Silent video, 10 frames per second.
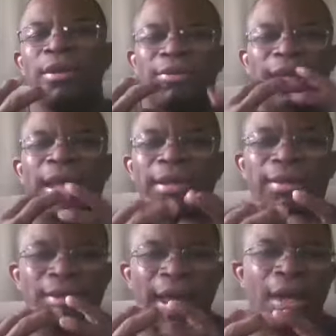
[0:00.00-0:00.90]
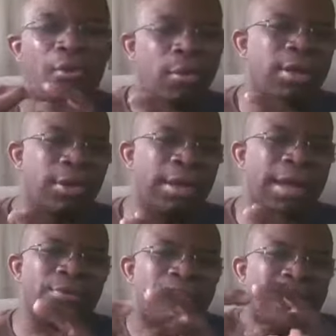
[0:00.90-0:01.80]
take that ordinary
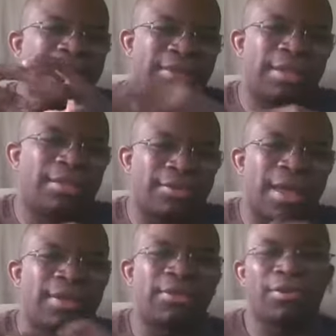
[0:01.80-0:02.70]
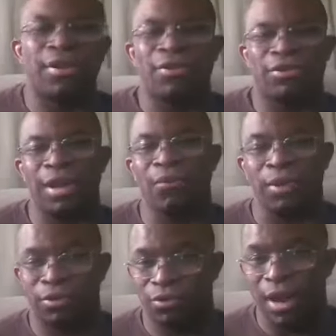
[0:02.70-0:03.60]
language and synthesize it to understand what
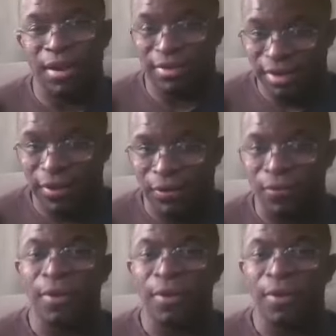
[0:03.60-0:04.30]
he's trying to tell you.